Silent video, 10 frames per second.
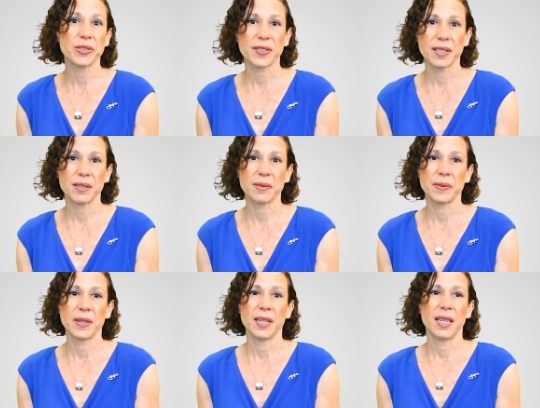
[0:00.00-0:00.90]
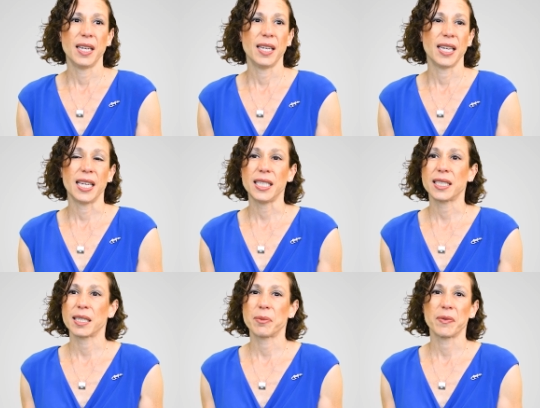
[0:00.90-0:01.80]
yourself in any
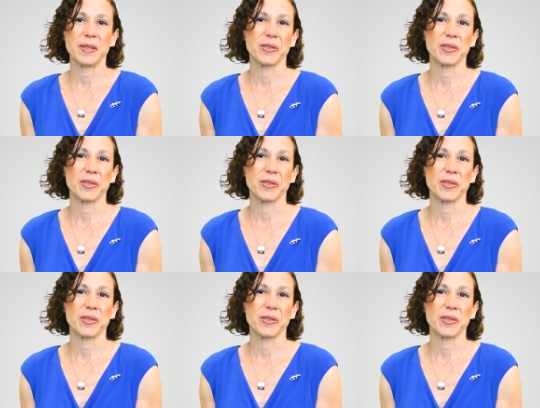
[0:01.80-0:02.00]
type of